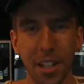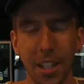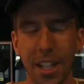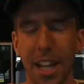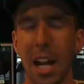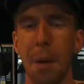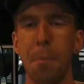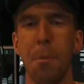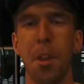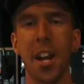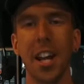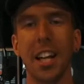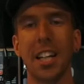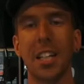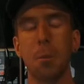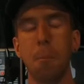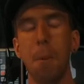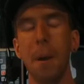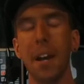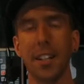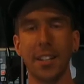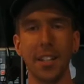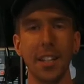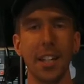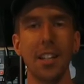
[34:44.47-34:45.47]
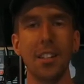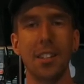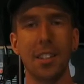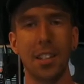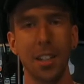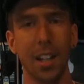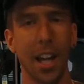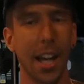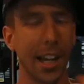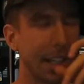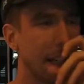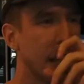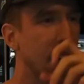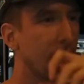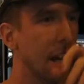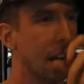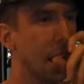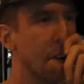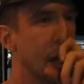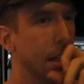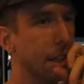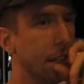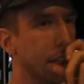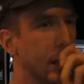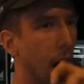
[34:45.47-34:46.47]
like I'm not expecting it to like,
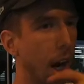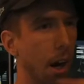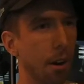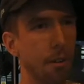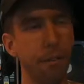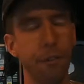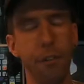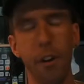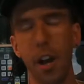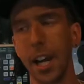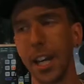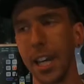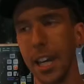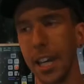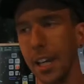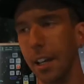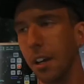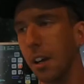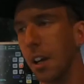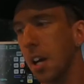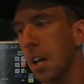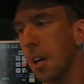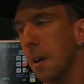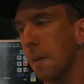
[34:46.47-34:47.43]
you know, fucking